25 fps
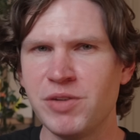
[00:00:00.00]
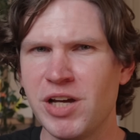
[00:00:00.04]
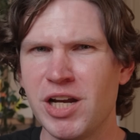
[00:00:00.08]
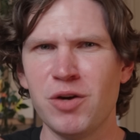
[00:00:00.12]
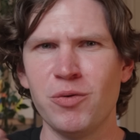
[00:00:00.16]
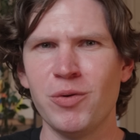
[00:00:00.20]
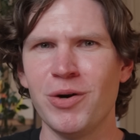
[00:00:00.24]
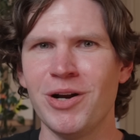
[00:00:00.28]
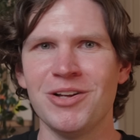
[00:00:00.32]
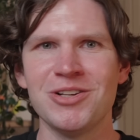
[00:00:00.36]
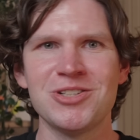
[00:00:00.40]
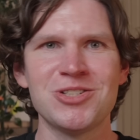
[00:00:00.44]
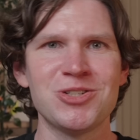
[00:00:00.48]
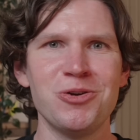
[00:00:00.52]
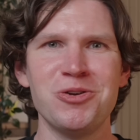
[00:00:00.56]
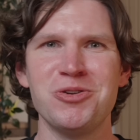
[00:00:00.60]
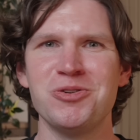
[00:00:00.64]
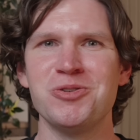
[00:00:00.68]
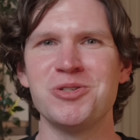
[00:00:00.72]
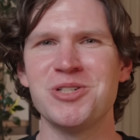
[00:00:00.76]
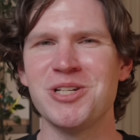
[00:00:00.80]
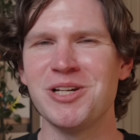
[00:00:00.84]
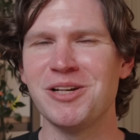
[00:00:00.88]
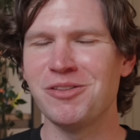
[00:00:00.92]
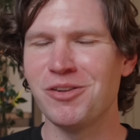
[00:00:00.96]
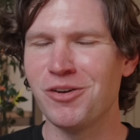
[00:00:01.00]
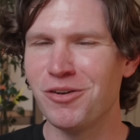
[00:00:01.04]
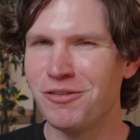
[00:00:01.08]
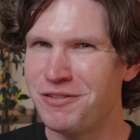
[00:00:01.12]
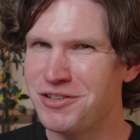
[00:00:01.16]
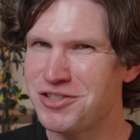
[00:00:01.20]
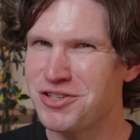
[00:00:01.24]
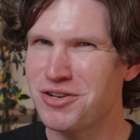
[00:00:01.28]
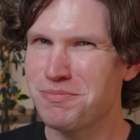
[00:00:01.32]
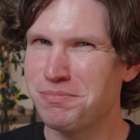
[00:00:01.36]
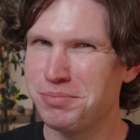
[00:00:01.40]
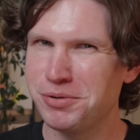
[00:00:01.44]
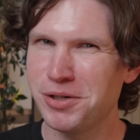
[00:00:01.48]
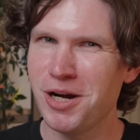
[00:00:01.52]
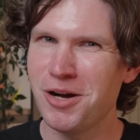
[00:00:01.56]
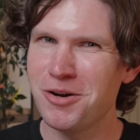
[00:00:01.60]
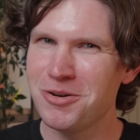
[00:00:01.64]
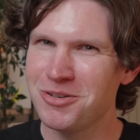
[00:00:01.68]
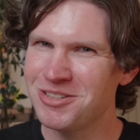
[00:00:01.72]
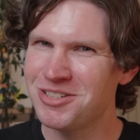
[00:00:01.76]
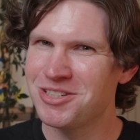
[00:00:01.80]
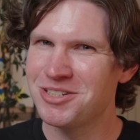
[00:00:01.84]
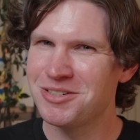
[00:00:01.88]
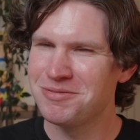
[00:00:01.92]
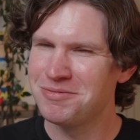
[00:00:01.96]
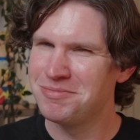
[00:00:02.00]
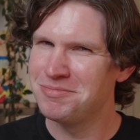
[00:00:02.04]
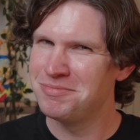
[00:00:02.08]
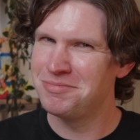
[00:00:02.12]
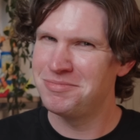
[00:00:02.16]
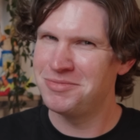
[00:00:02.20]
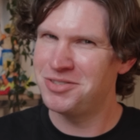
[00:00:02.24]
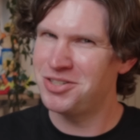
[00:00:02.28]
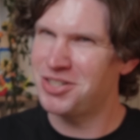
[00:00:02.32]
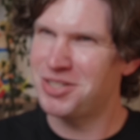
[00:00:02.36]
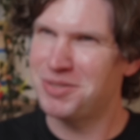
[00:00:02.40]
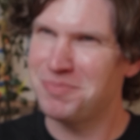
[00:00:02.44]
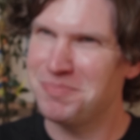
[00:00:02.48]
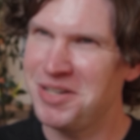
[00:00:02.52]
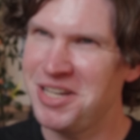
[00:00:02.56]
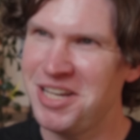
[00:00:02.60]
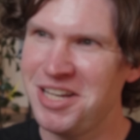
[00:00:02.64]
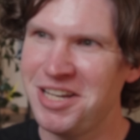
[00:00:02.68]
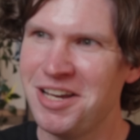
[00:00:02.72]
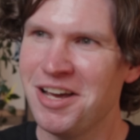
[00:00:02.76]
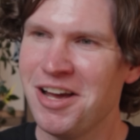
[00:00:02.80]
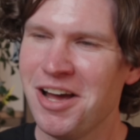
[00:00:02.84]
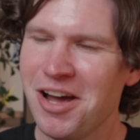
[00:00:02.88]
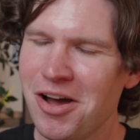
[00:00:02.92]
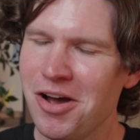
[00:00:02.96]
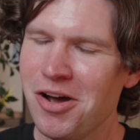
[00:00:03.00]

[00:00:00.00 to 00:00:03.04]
Anyone else still using their Vision Pros? Just me?